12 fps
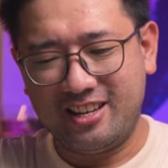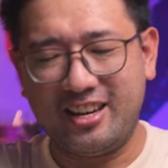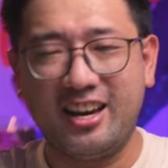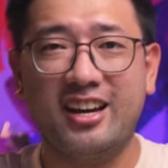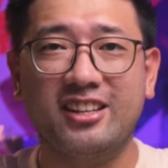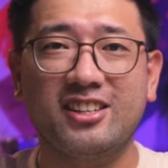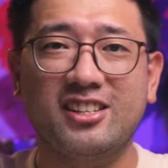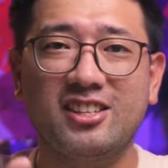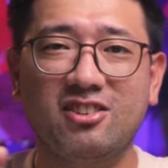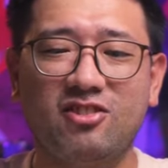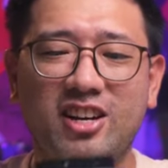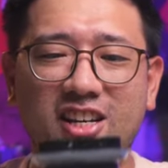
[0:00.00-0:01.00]
Yeah, it
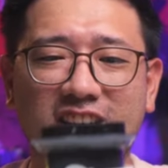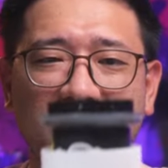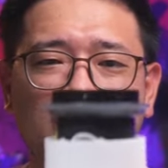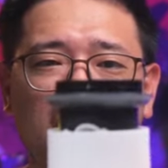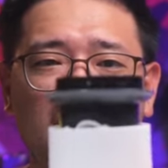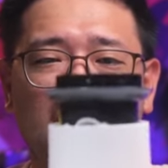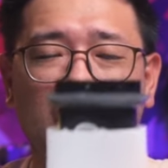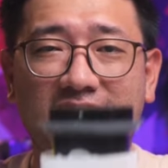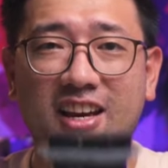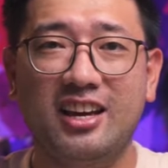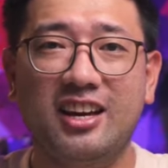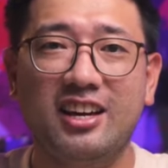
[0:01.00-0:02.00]
doesn't reach the
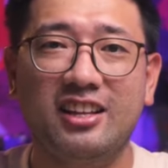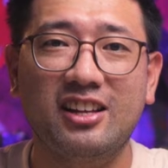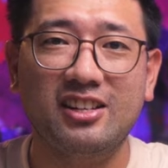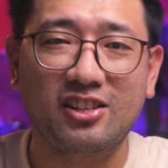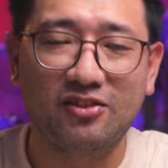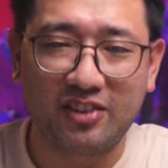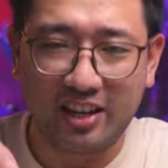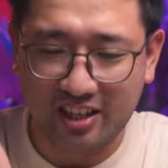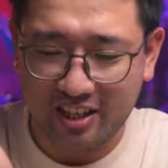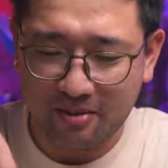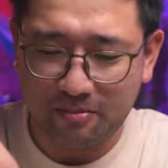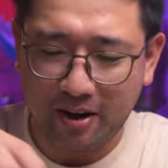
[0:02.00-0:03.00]
it doesn't
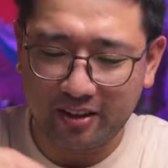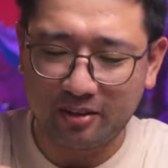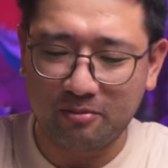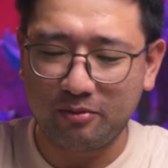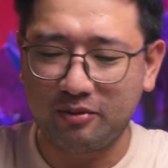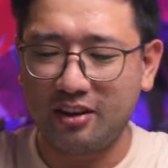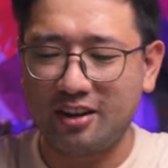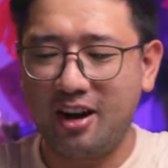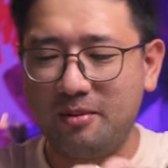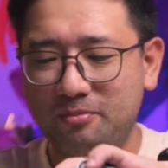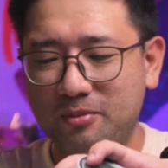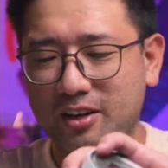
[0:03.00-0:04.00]
reach the bottom of the
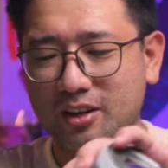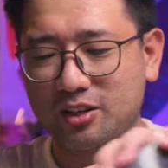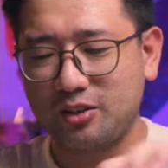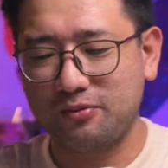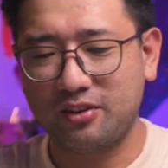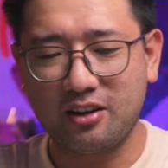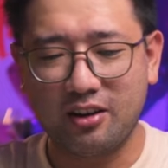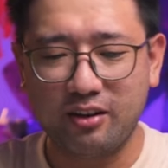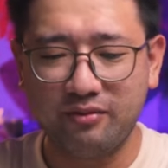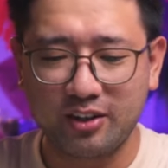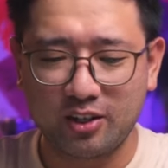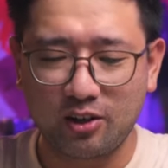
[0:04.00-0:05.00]
cup because of the
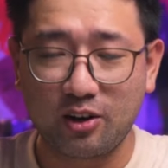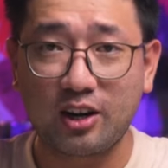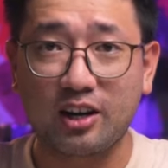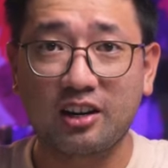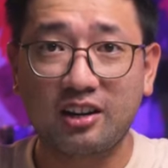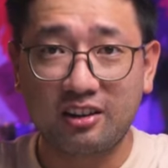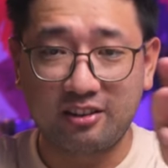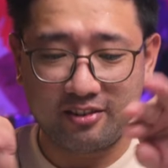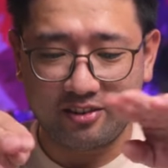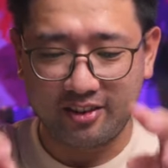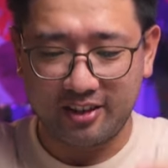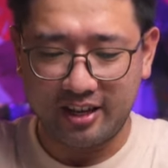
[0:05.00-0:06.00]
curvature.
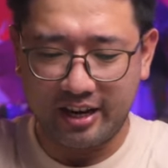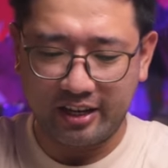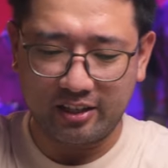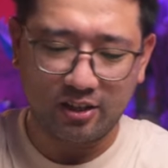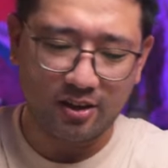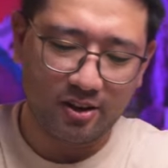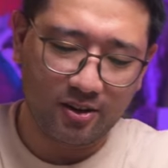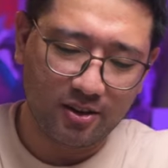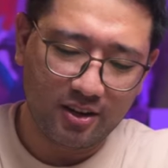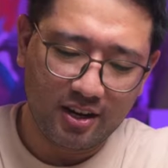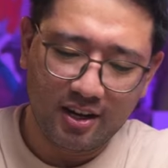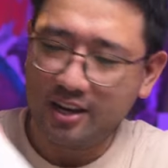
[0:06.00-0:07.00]
Yeah, so
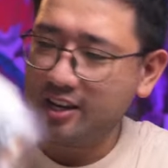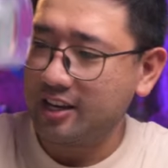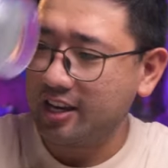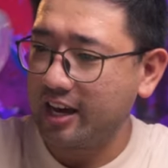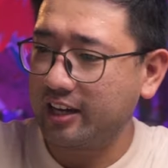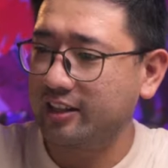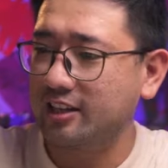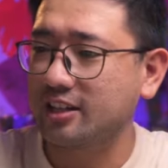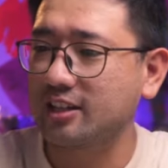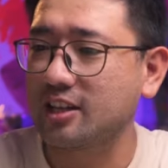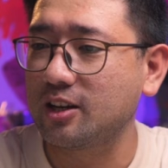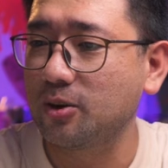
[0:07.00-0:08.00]
yeah, this
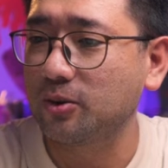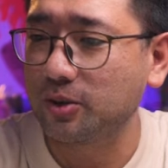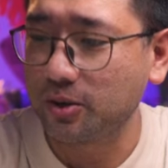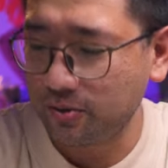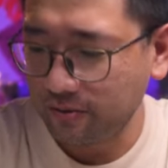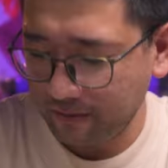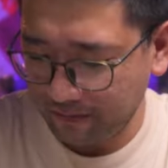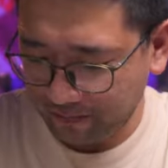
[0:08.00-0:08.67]
is a no-no.